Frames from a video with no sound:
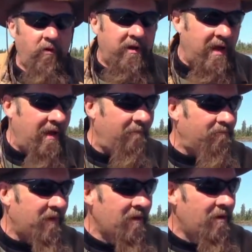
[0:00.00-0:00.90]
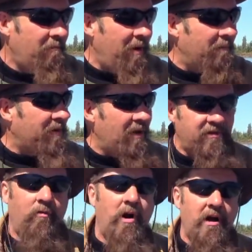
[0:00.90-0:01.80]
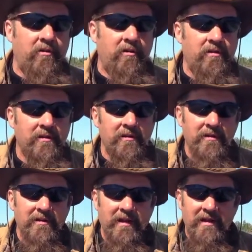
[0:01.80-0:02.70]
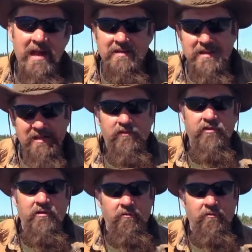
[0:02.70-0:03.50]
camp, pumped out the water, and had kids start